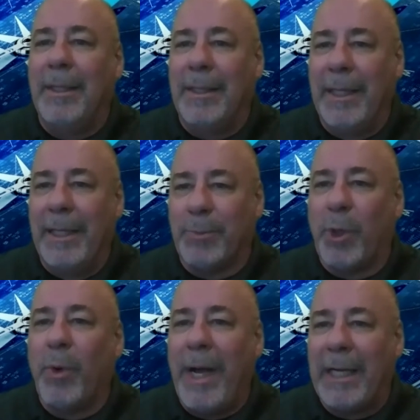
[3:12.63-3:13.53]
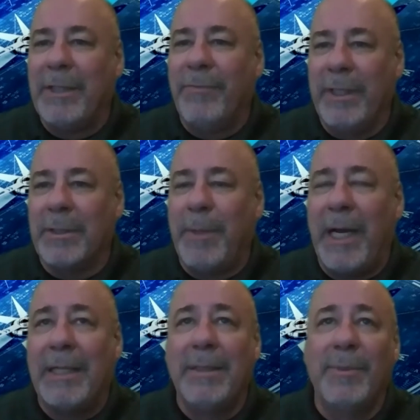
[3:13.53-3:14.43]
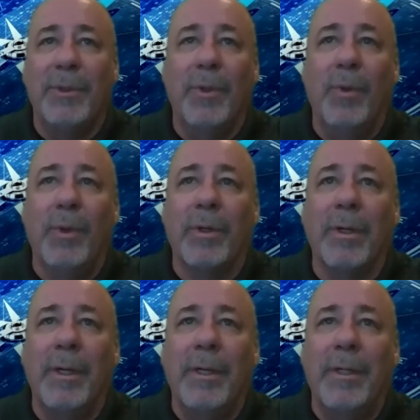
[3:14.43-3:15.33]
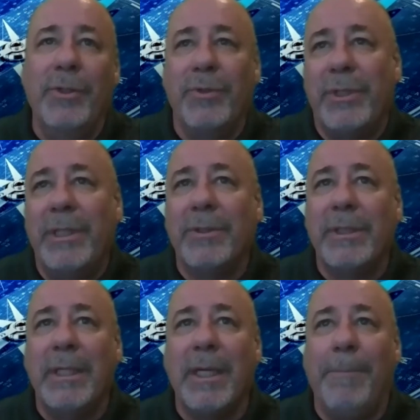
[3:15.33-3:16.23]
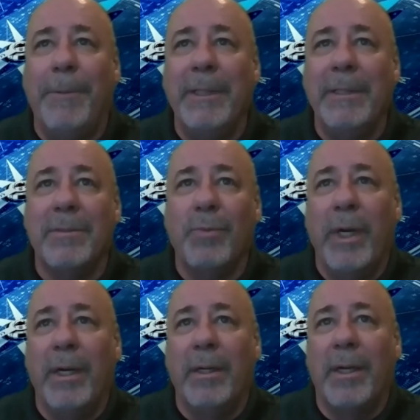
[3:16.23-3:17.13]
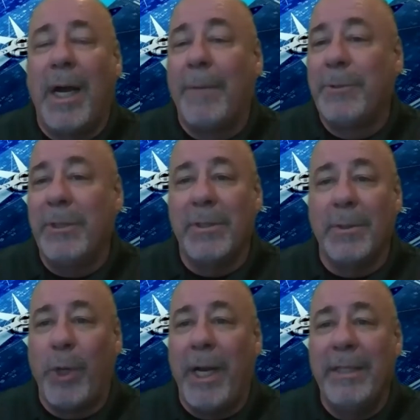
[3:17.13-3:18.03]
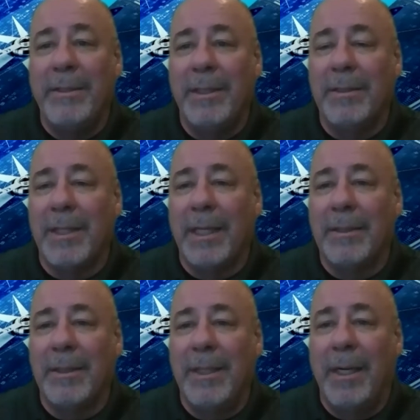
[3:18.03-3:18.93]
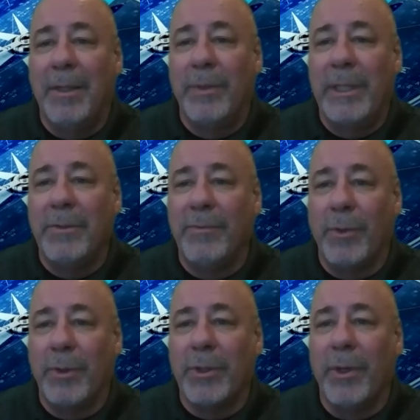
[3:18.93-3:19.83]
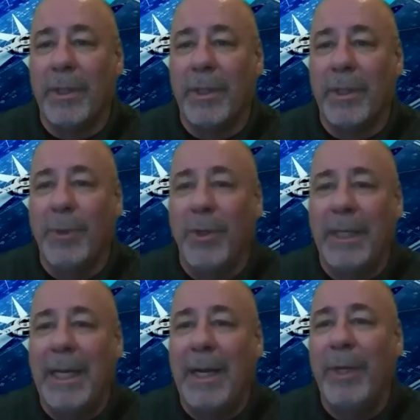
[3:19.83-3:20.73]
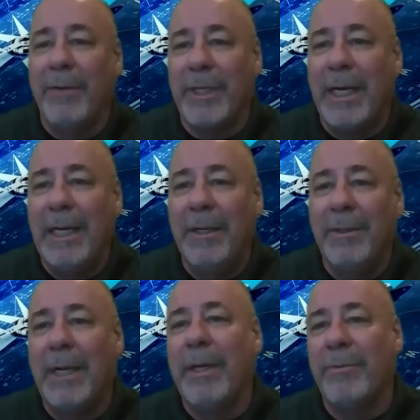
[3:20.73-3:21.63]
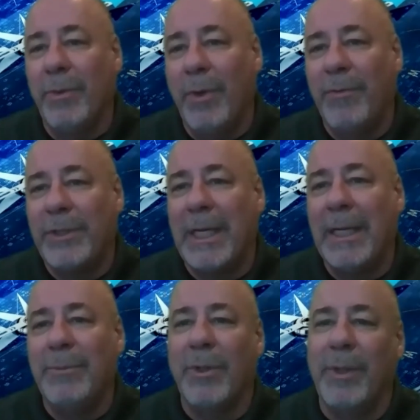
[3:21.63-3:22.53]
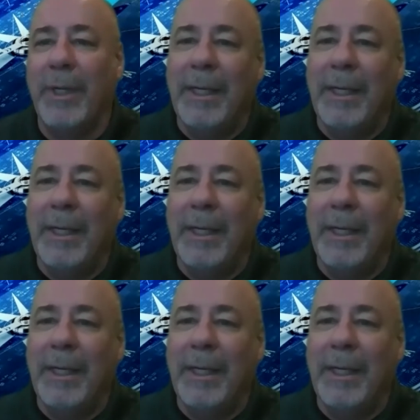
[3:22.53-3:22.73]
as proactively as possible? Or do you still see companies where ops is surprised and it's like our reservoir is going to explode and now we have to hire, now we have to do overtime? So